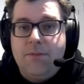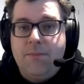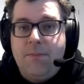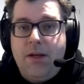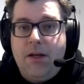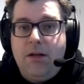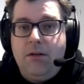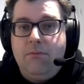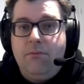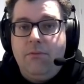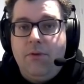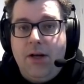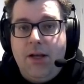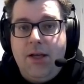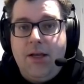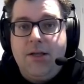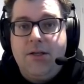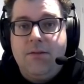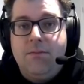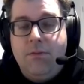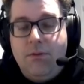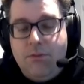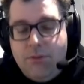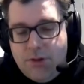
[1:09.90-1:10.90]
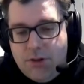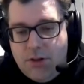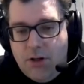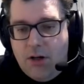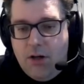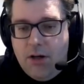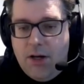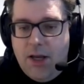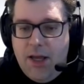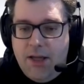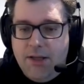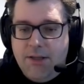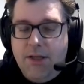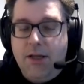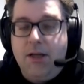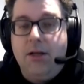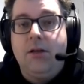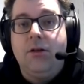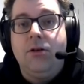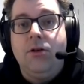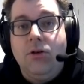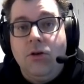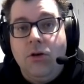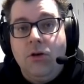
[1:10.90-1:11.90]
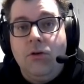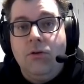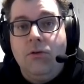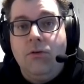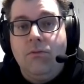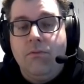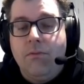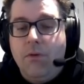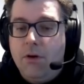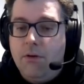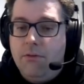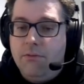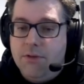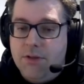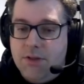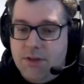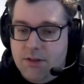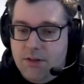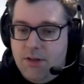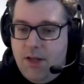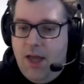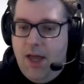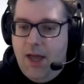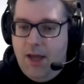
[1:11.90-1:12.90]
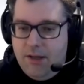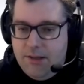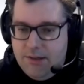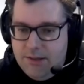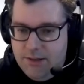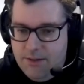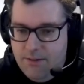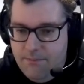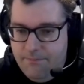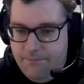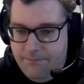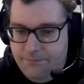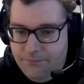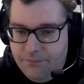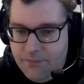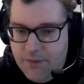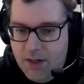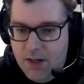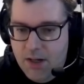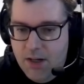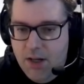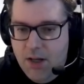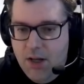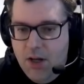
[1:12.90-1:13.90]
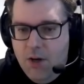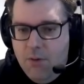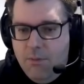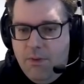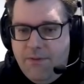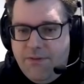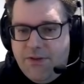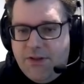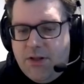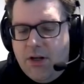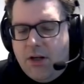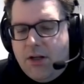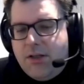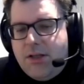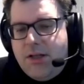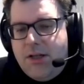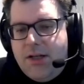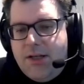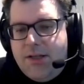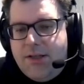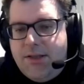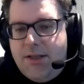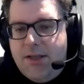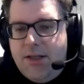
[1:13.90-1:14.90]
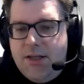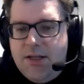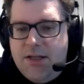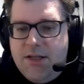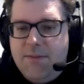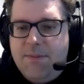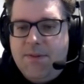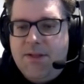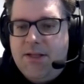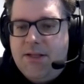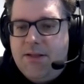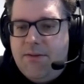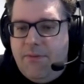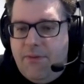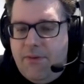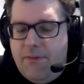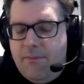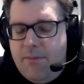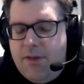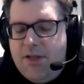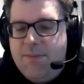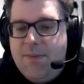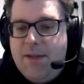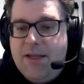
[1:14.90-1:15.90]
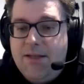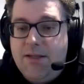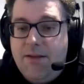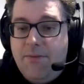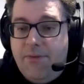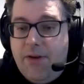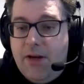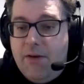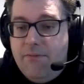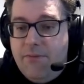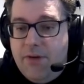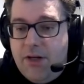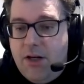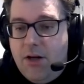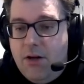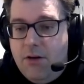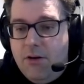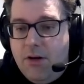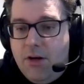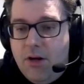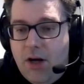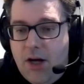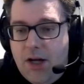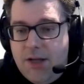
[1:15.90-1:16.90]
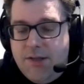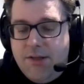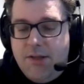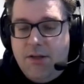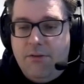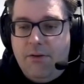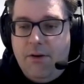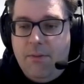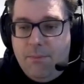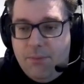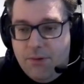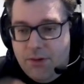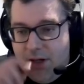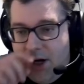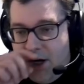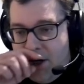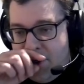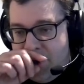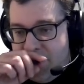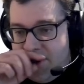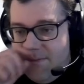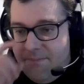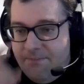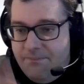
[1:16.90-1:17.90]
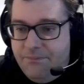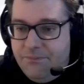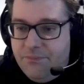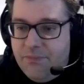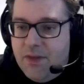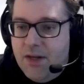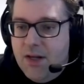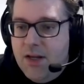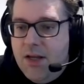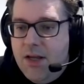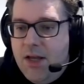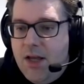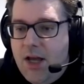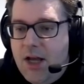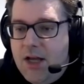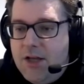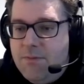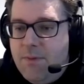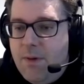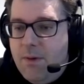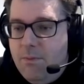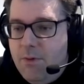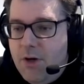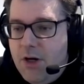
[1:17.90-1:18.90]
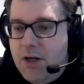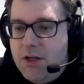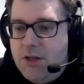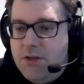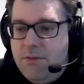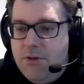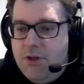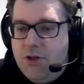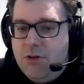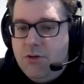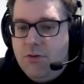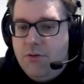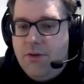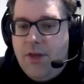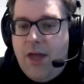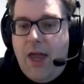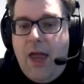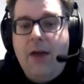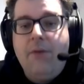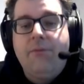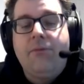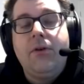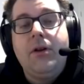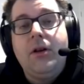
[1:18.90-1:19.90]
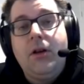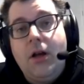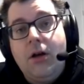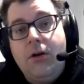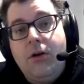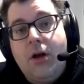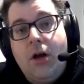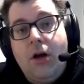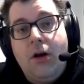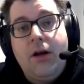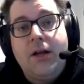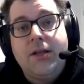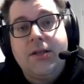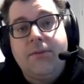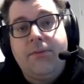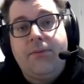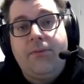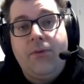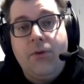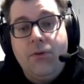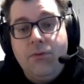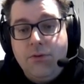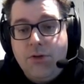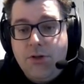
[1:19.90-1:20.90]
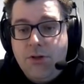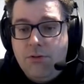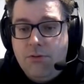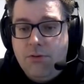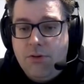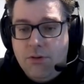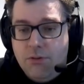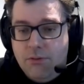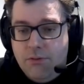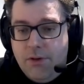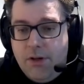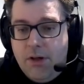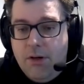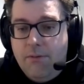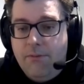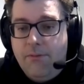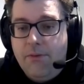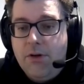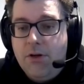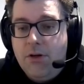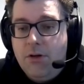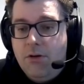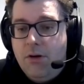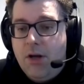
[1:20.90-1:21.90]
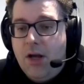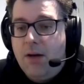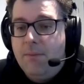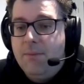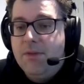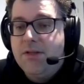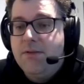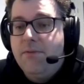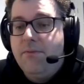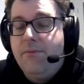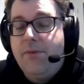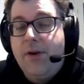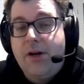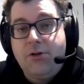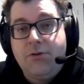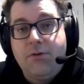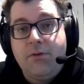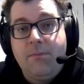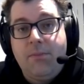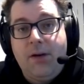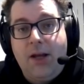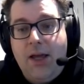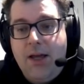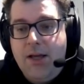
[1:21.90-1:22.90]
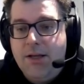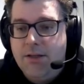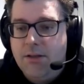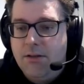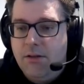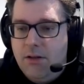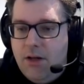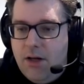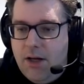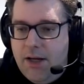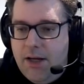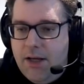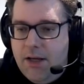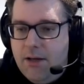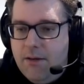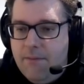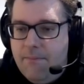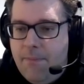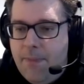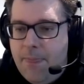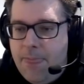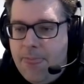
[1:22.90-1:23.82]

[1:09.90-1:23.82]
has been released. We'll start getting new routes. Excellent. We've started listing the specific video guides that are in production as we work to ensure that every loco has a full tutorial for newcomers and veteran players alike.